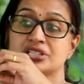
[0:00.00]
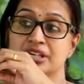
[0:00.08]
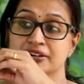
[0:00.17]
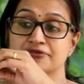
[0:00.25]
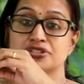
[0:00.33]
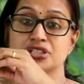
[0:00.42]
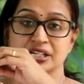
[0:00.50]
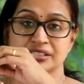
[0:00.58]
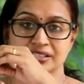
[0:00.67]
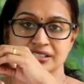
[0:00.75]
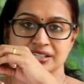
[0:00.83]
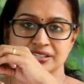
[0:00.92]
give
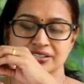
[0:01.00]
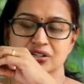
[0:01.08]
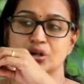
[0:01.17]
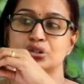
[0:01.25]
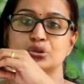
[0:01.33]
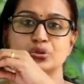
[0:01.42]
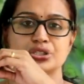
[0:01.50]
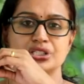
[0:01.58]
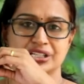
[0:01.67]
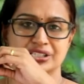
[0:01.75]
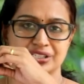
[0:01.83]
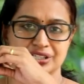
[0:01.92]
justice or do
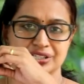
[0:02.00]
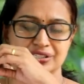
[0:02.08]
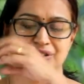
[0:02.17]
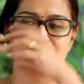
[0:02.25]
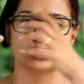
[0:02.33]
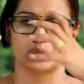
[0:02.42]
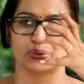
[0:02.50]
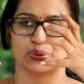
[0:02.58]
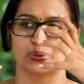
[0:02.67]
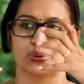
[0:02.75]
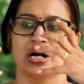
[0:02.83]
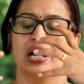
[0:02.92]
justice to